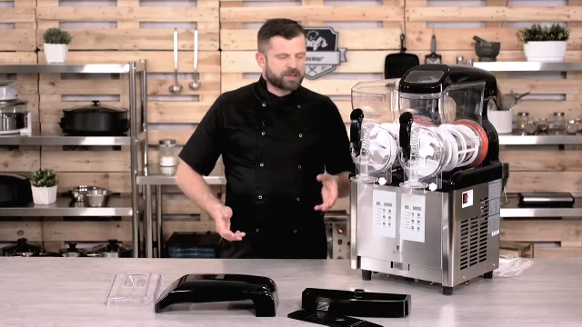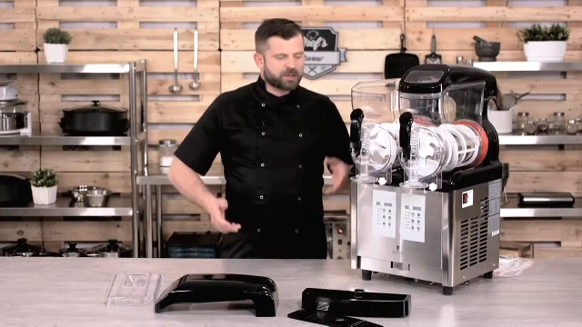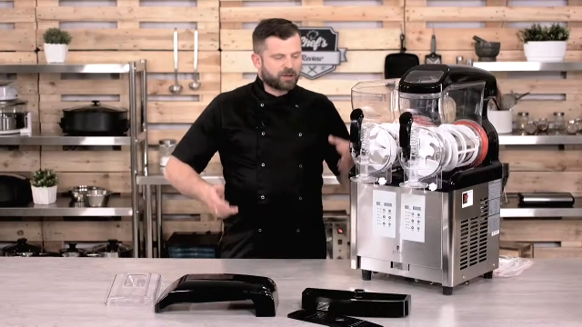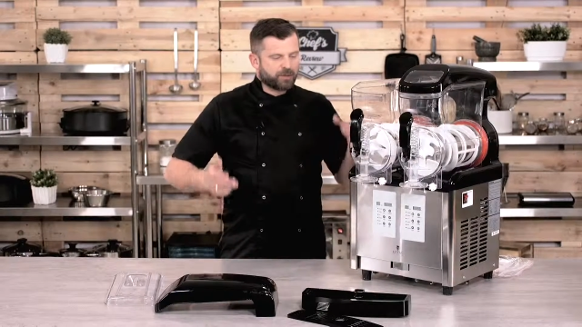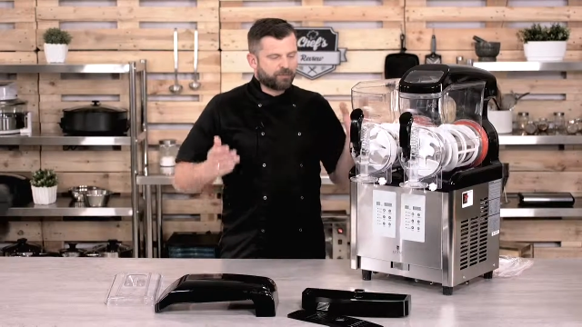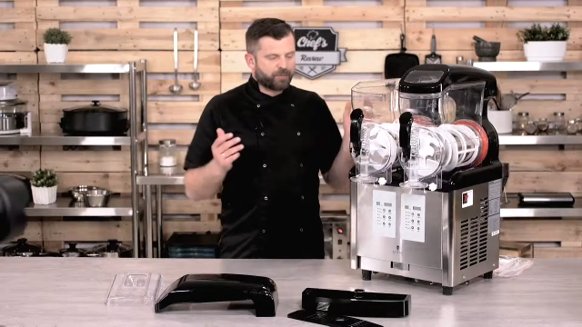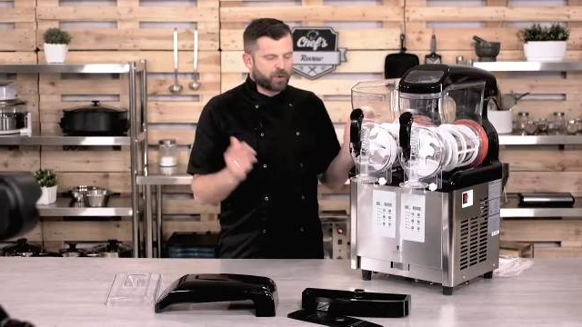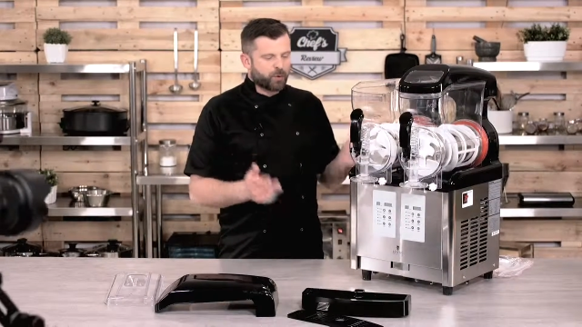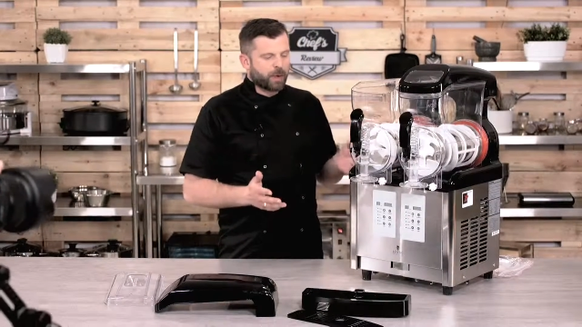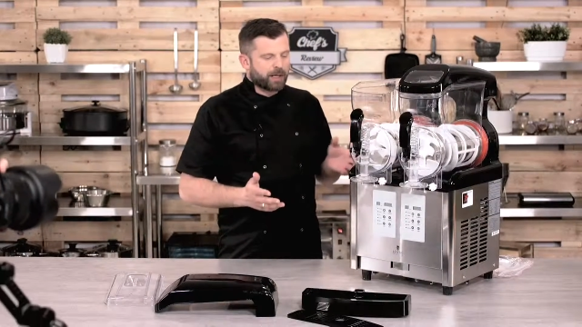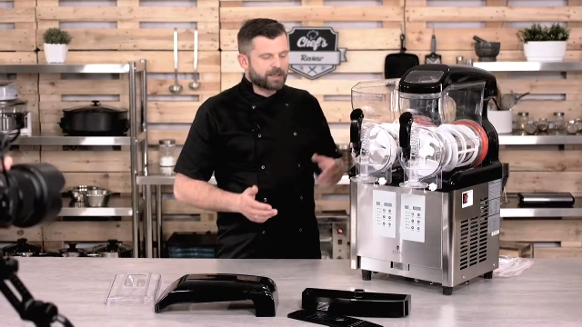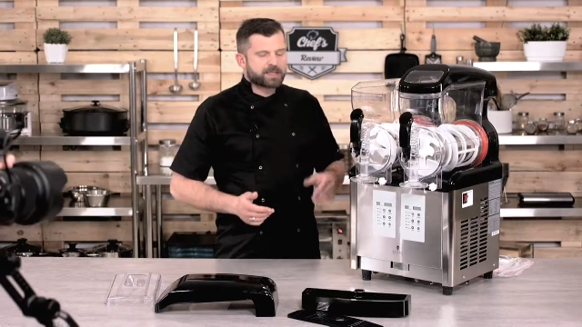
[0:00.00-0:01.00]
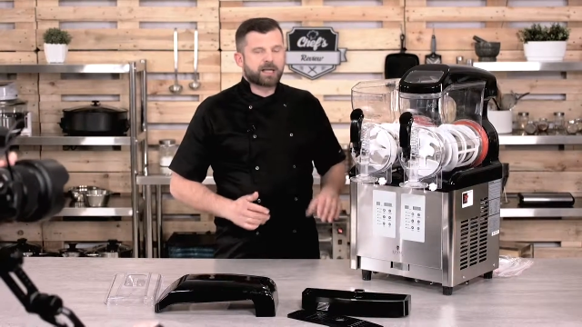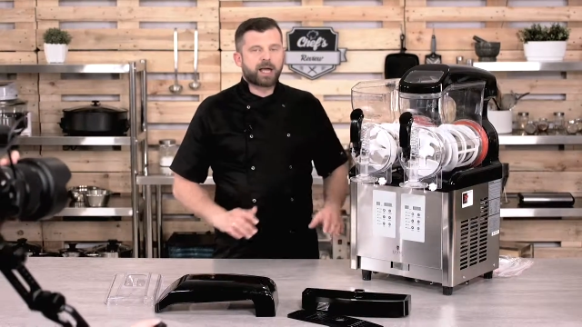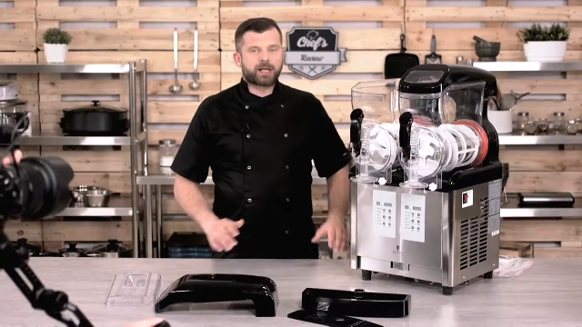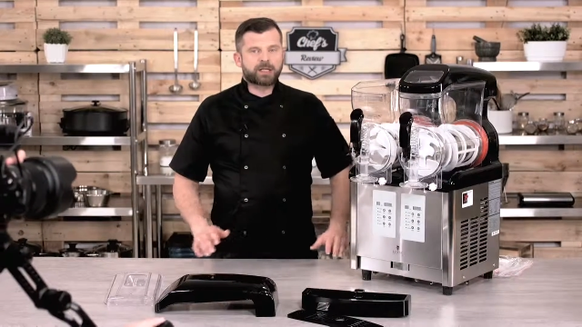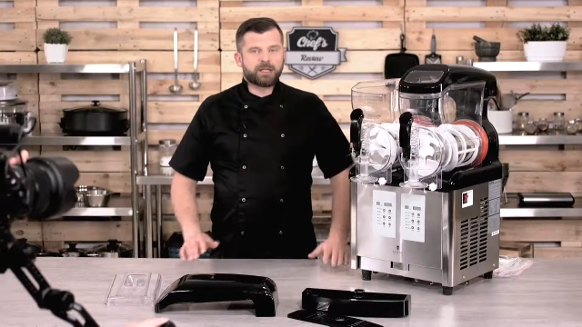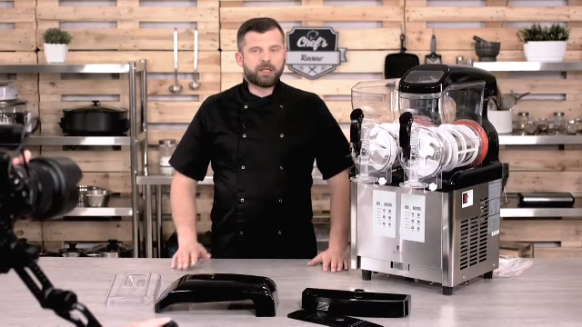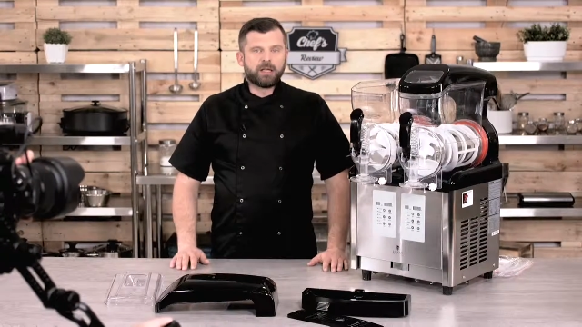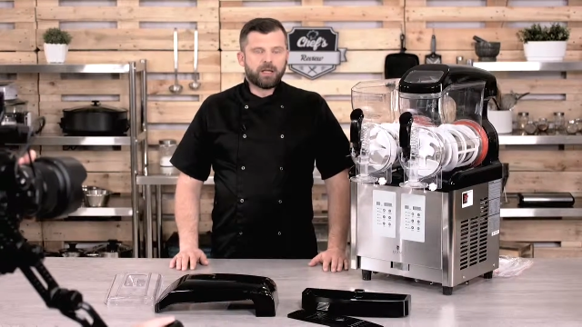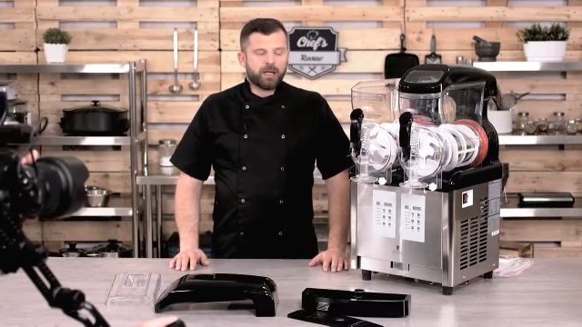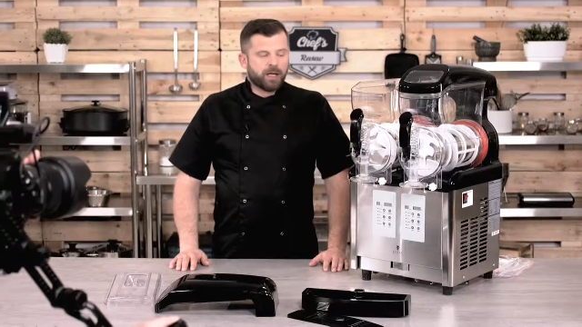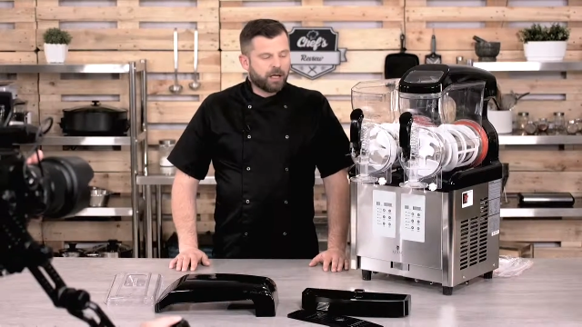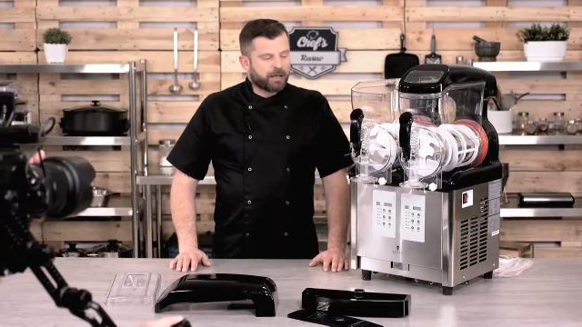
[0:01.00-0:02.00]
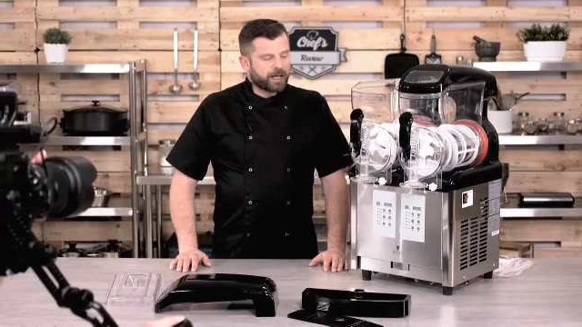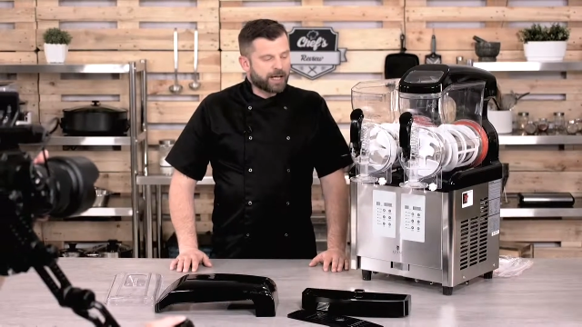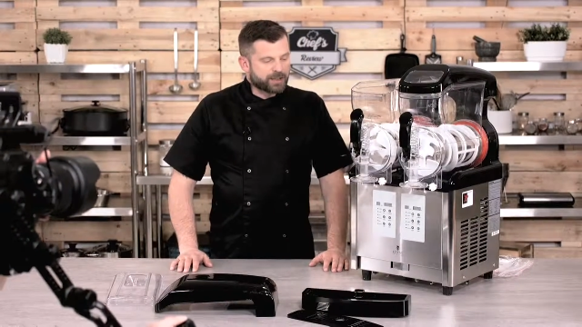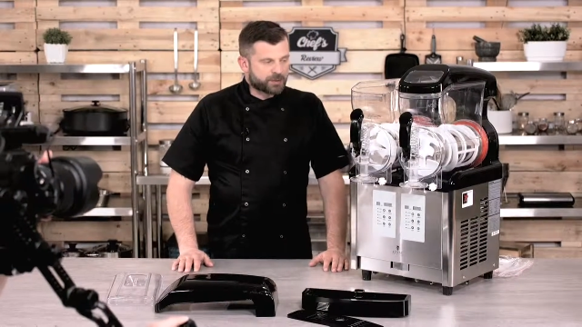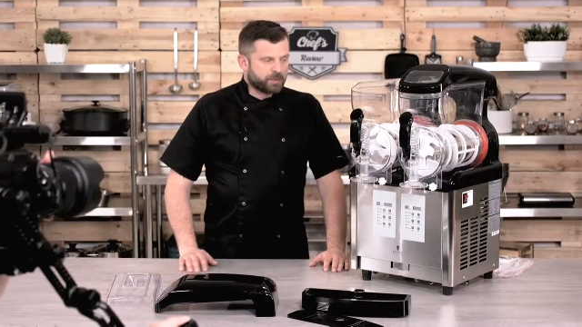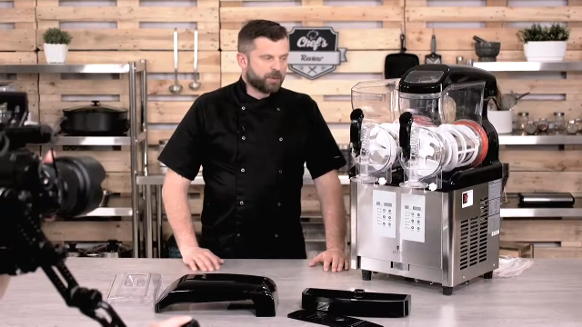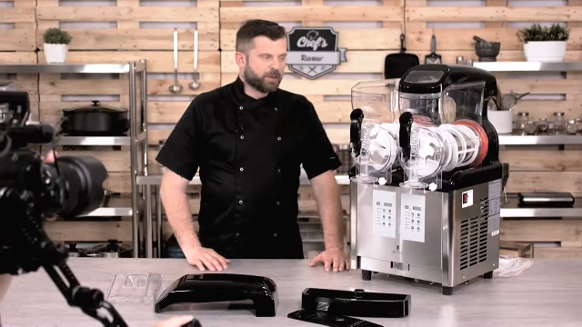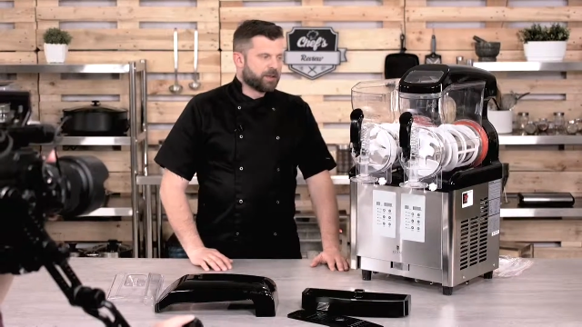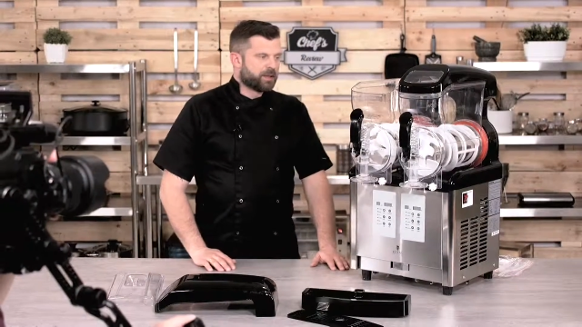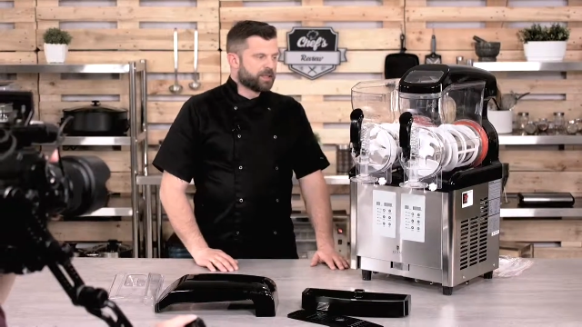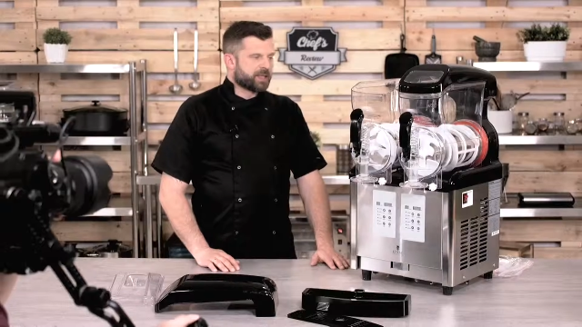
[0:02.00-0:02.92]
so the weight is actually an attribute in this